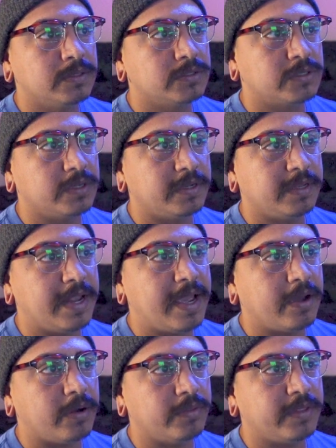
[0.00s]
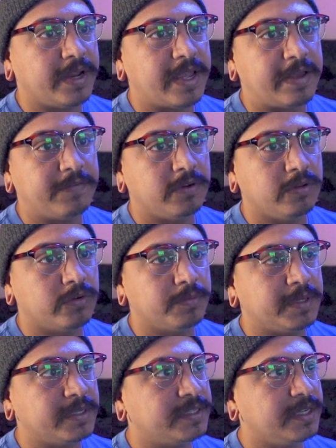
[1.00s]
So now that I have it a little
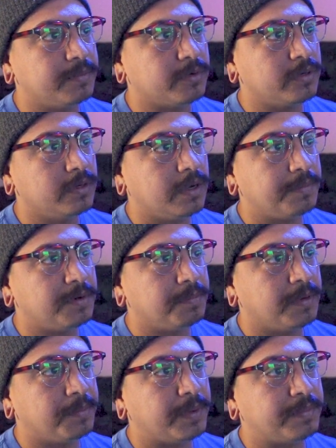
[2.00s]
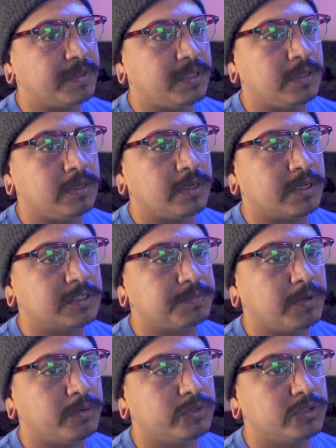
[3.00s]
bit dimmer, I'm going to bump up the
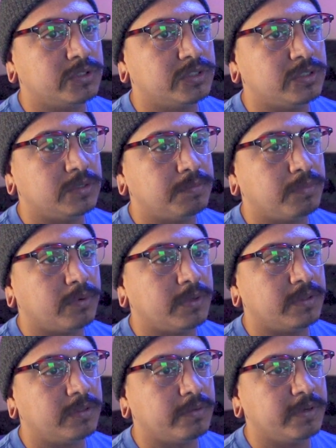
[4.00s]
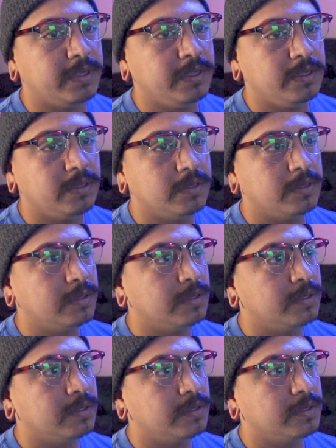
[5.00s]
exposure to 0.3.
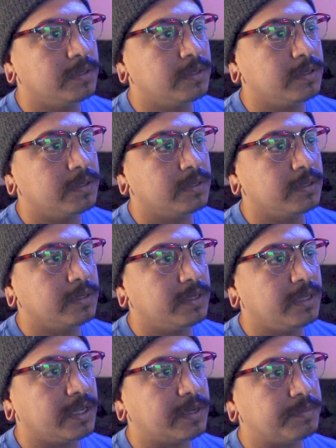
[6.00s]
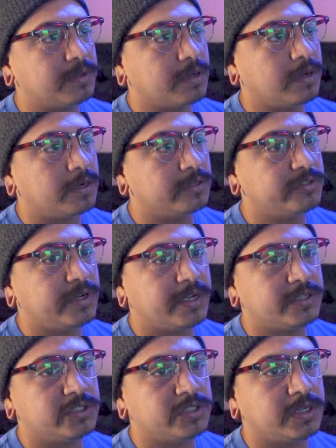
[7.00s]
Kick up the
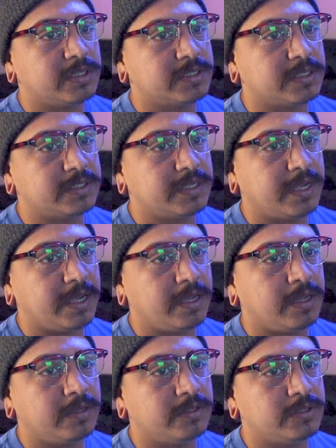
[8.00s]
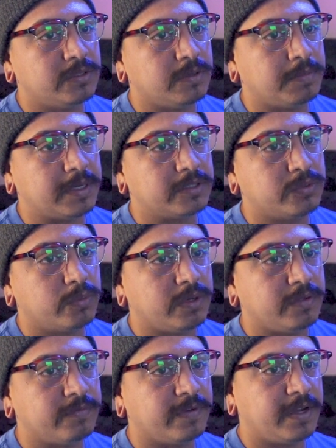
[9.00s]
contrast just a tad to about
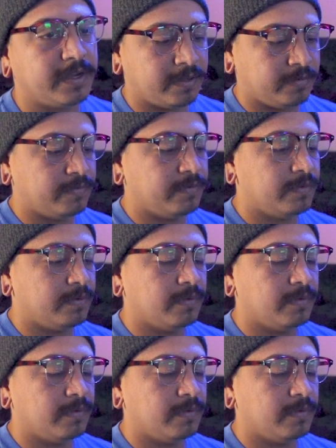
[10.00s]
25.